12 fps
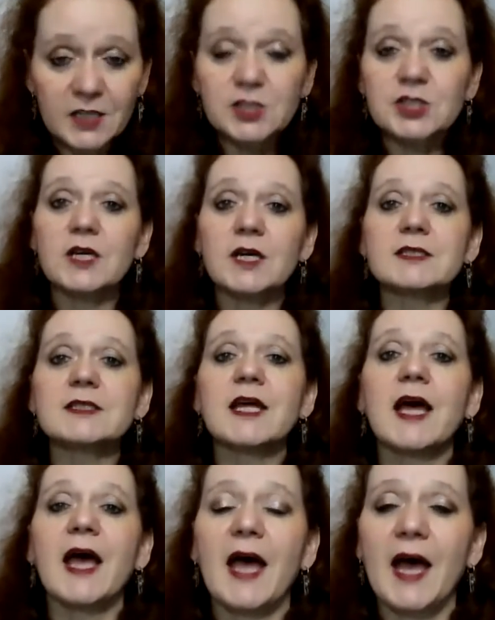It
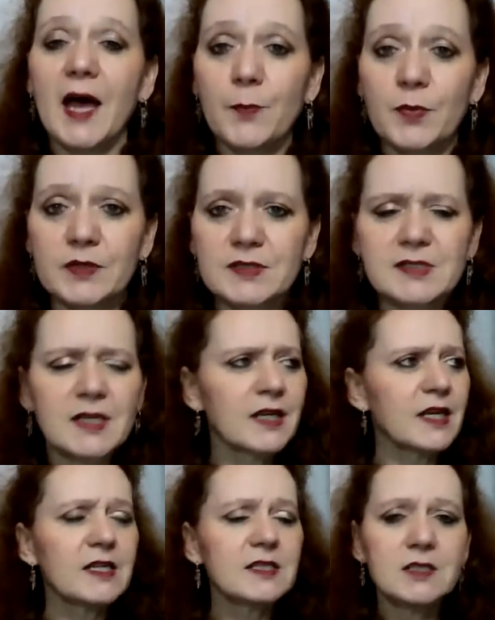just happens.
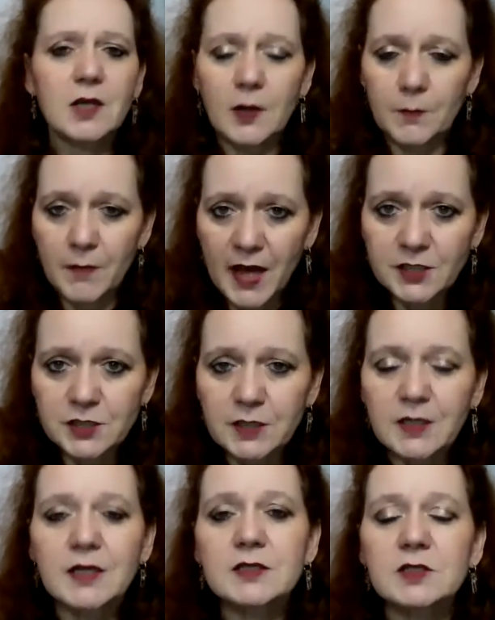It's not
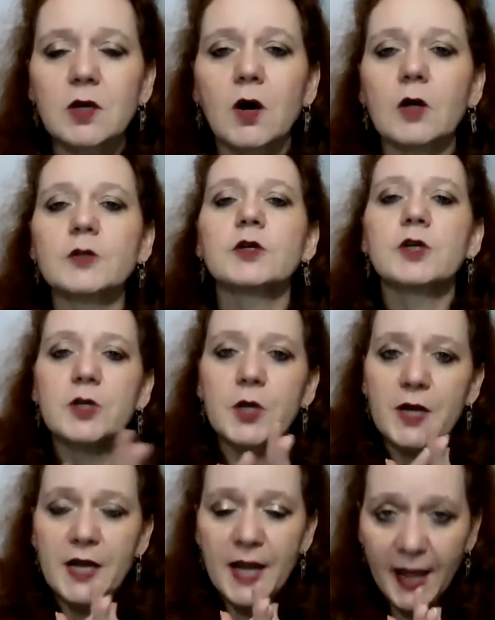magic. It's called
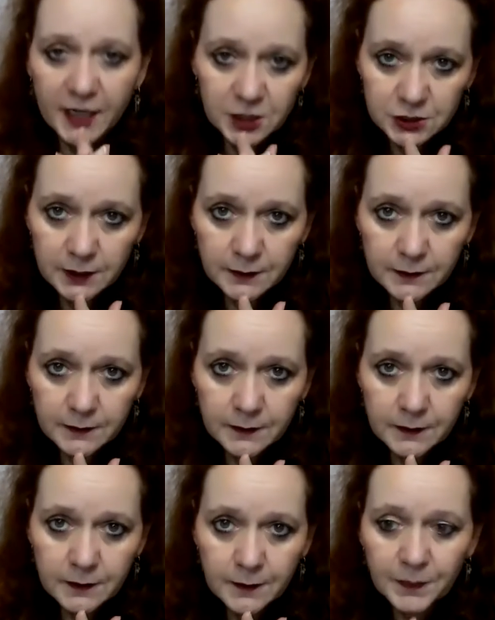
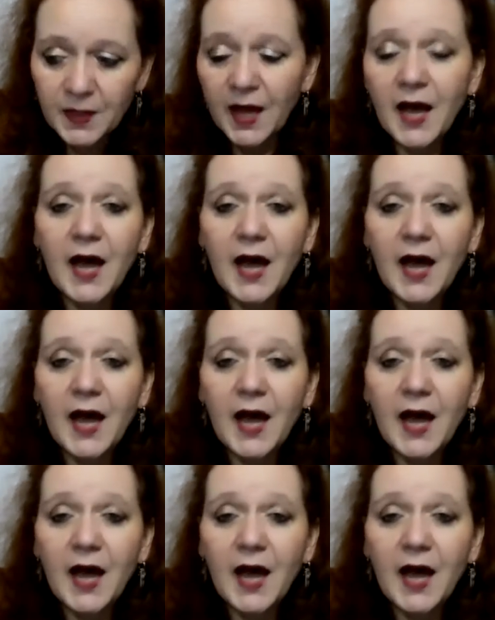connection.